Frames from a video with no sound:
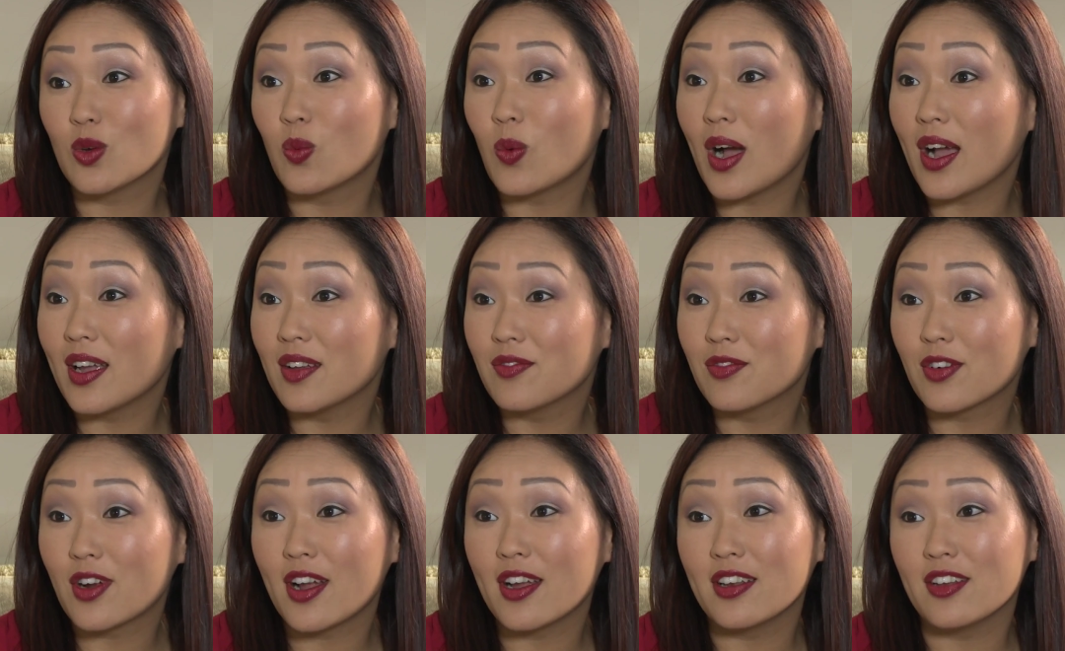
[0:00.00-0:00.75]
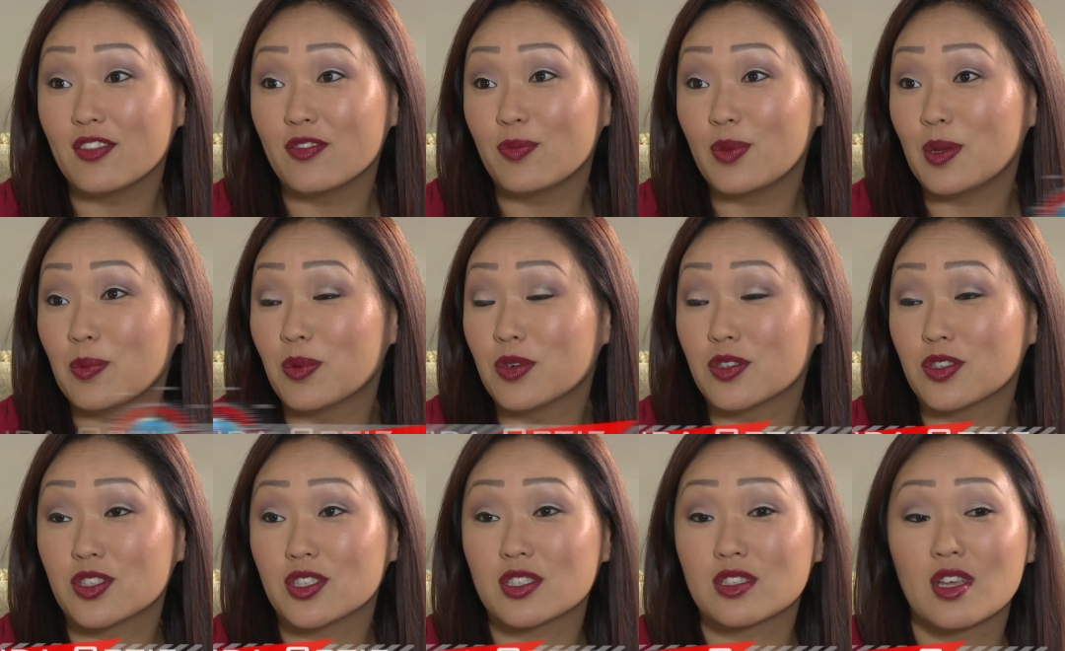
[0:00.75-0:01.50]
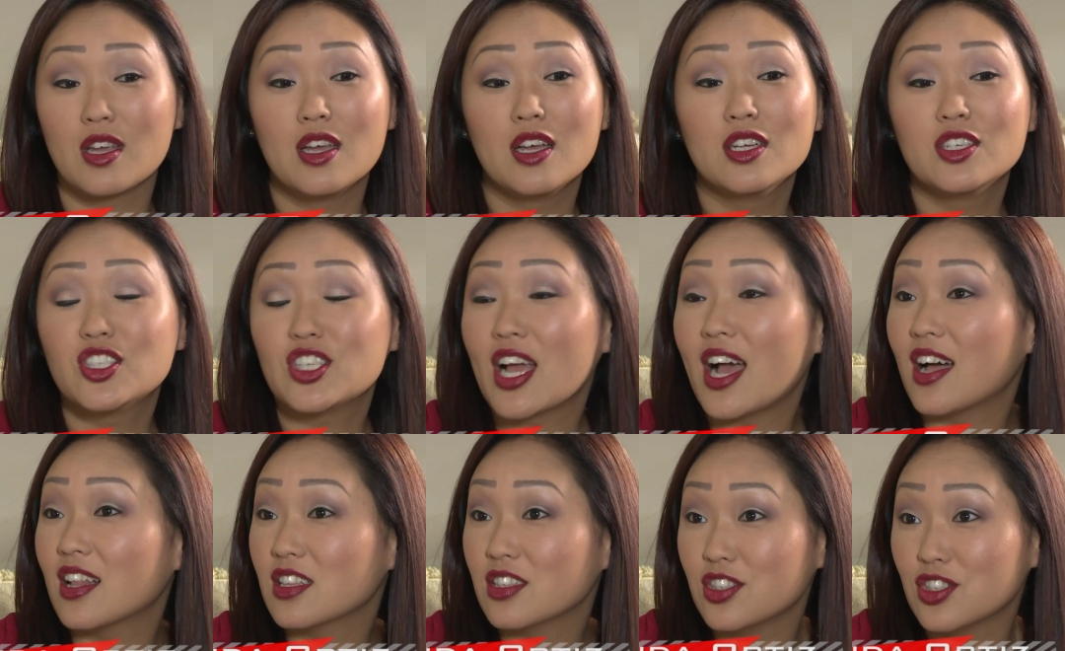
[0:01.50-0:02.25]
a wide variety of people just
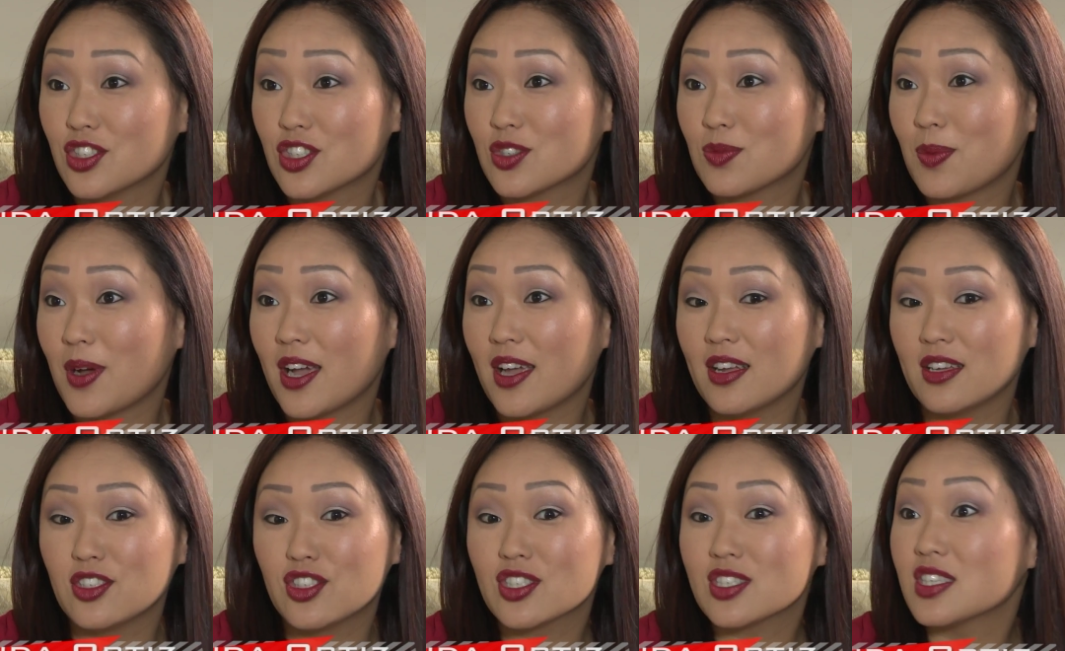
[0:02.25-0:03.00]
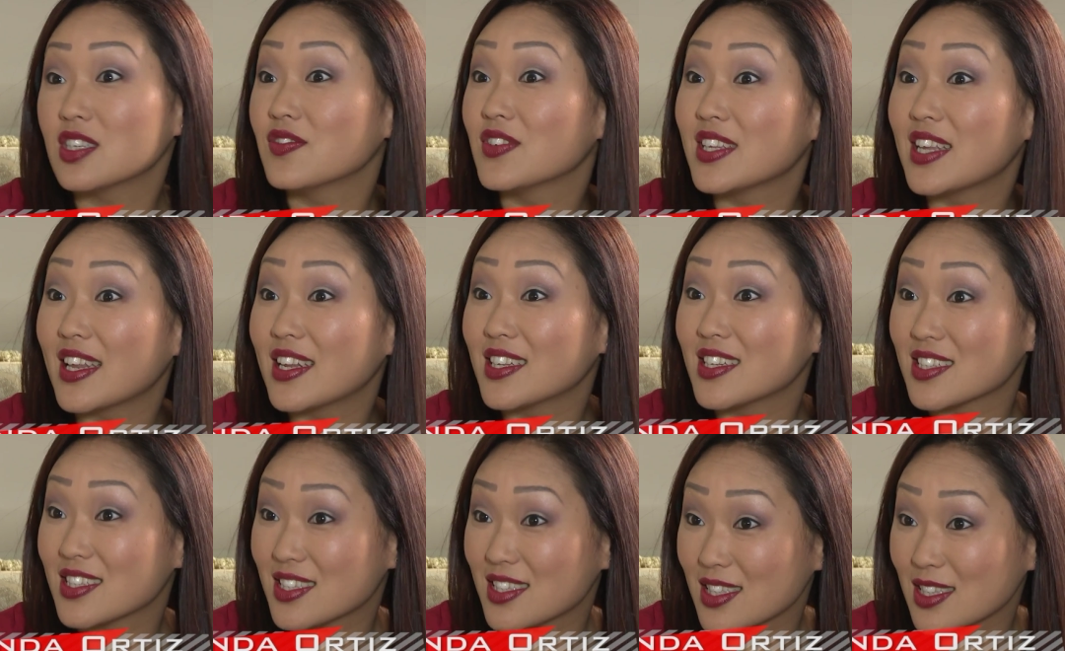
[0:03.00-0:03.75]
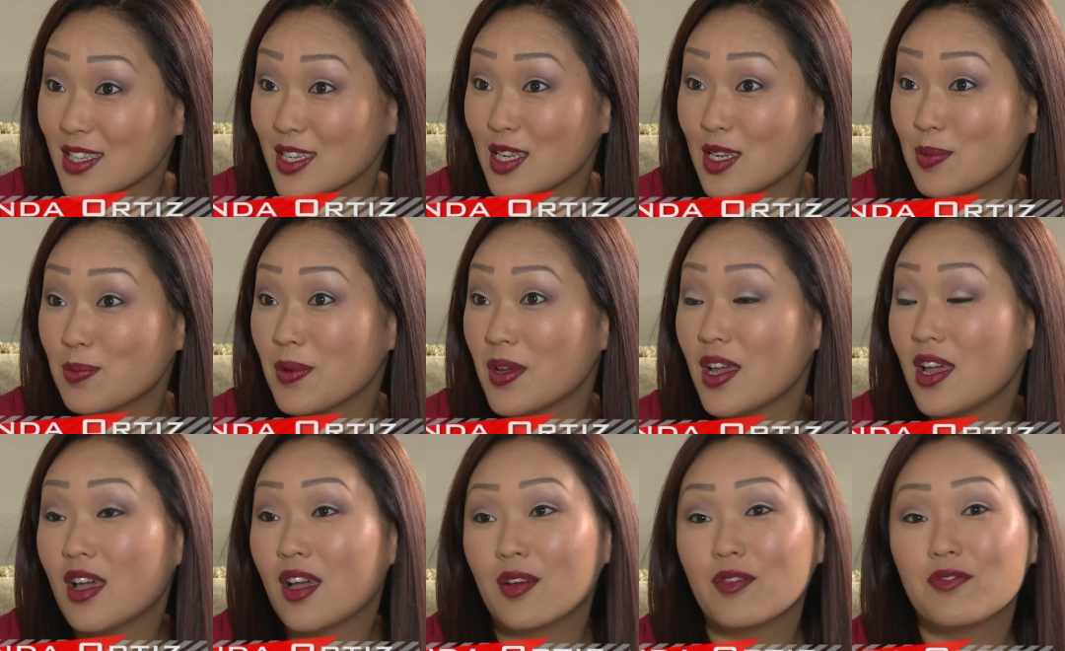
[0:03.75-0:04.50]
challenged by just even getting to sleep,
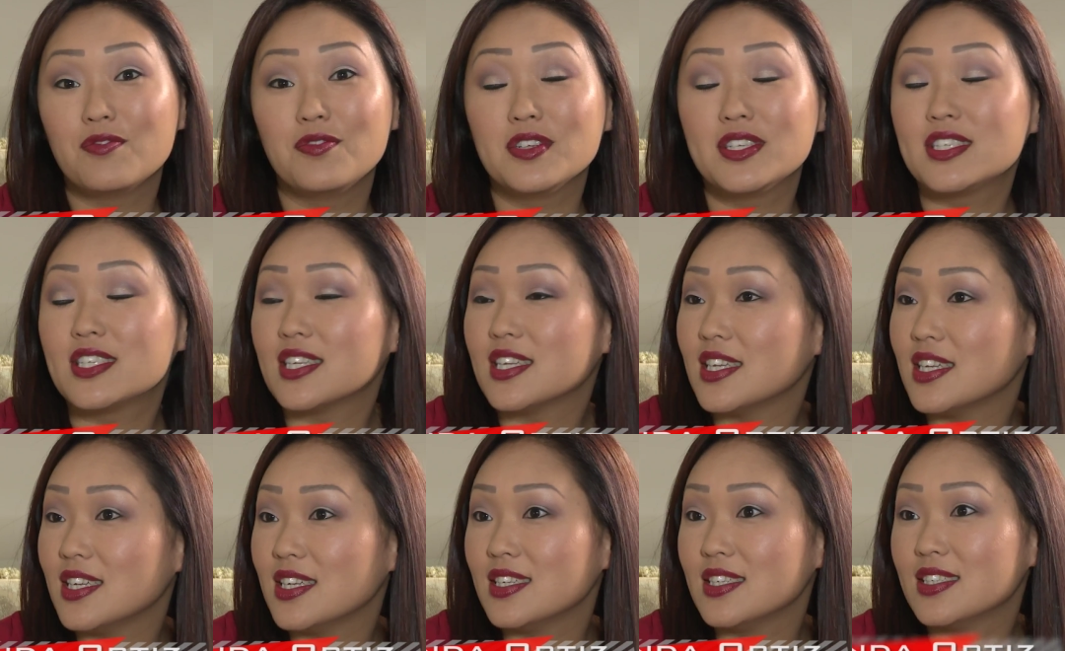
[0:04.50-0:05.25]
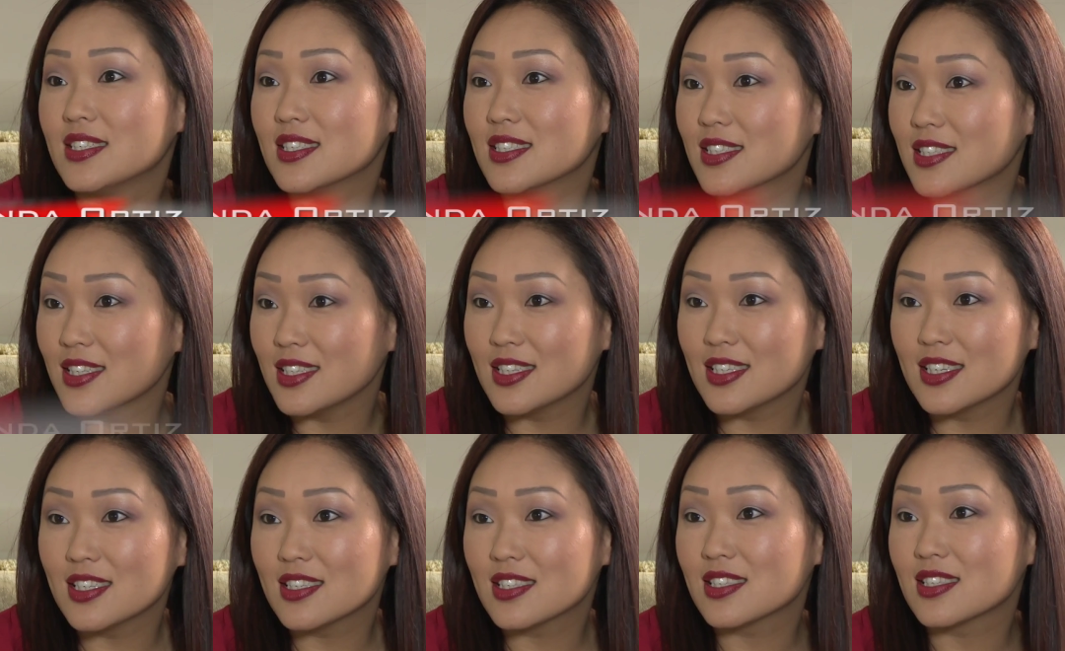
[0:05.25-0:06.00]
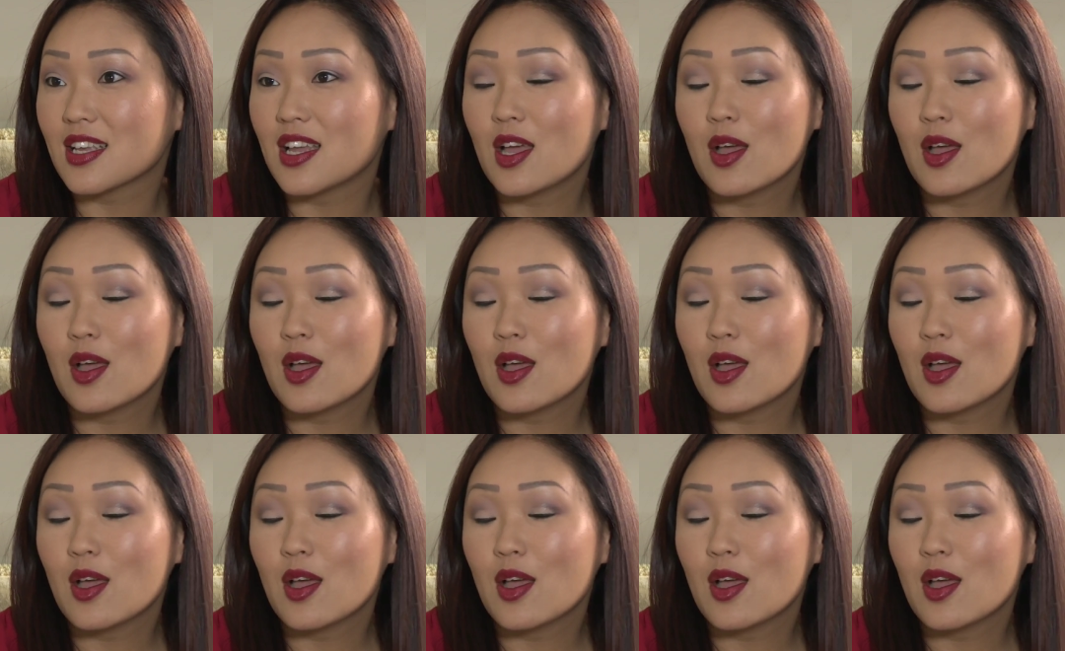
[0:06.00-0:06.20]
fatigue, dizziness.